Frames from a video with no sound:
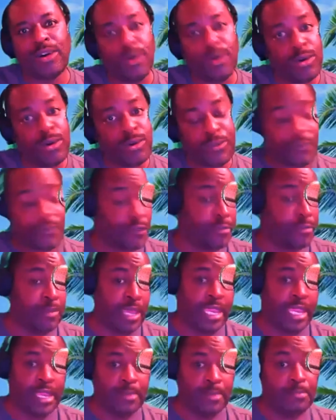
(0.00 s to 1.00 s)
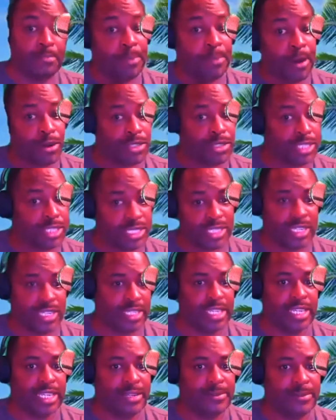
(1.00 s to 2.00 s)
old for me
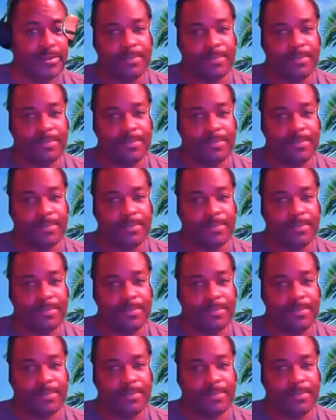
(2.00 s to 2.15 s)
personally.